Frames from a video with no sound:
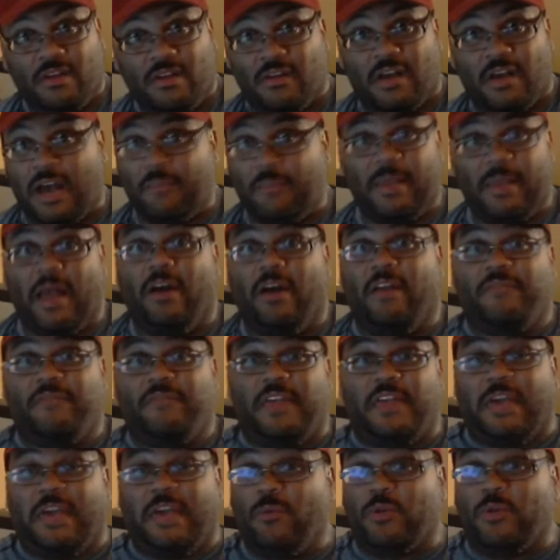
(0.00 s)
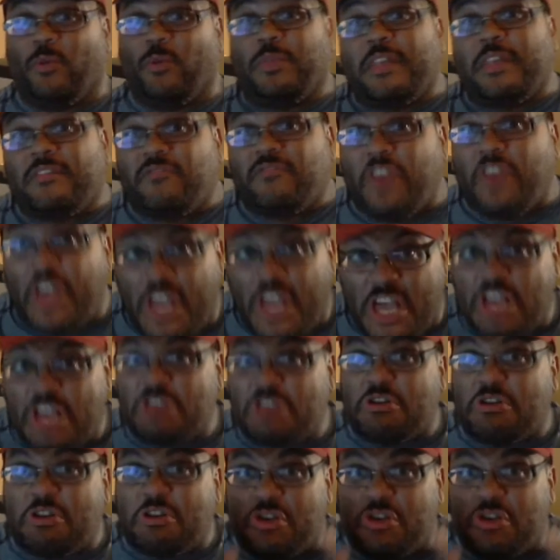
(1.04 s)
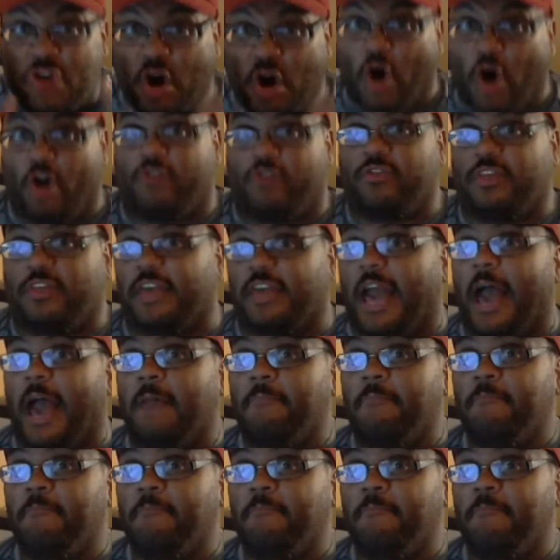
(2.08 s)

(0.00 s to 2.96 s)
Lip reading: I mean, I don't even think he was within 10 yards of the guy.